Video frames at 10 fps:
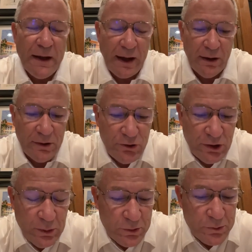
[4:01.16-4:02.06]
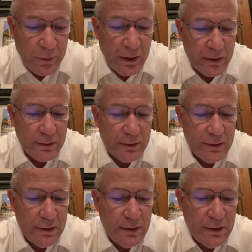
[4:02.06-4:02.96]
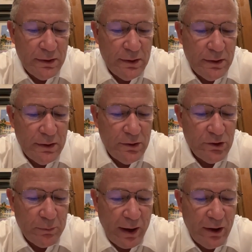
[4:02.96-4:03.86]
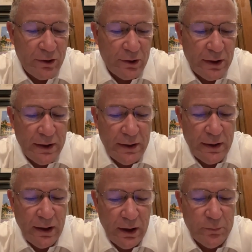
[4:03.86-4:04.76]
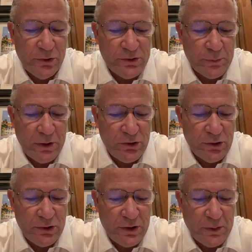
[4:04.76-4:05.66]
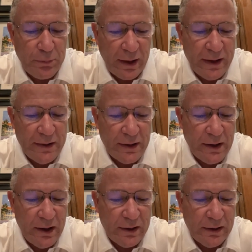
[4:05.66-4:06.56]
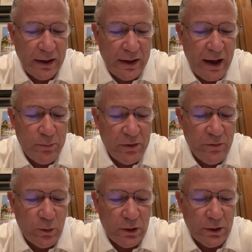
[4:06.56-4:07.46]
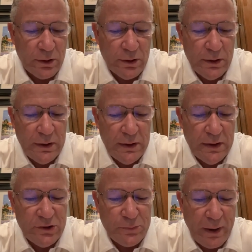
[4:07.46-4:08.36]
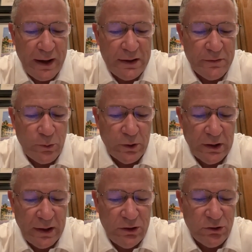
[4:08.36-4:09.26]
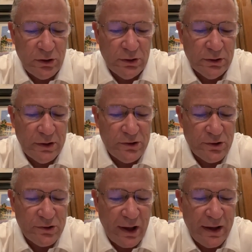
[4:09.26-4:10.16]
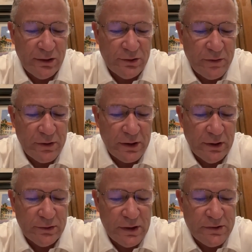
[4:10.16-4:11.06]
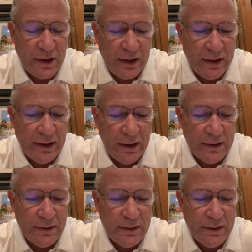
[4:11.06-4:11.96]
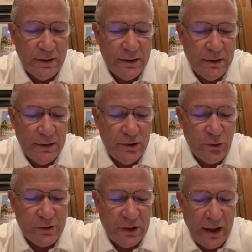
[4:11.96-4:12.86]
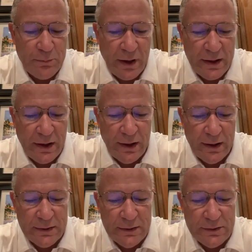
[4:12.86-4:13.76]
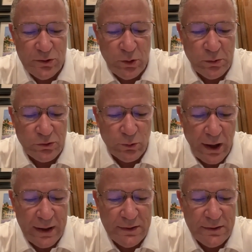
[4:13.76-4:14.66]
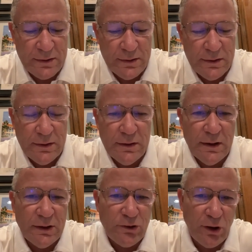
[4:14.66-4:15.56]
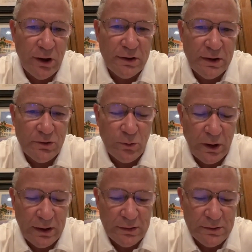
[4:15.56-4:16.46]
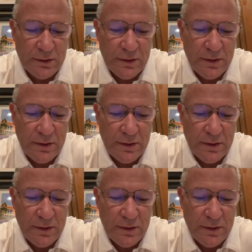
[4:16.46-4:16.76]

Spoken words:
How did she respond? She bowed her head in humble submission to the plan that God laid out before her, in spite of the relational and societal difficulties that lay ahead. She was led by God to what was right and taught his ways.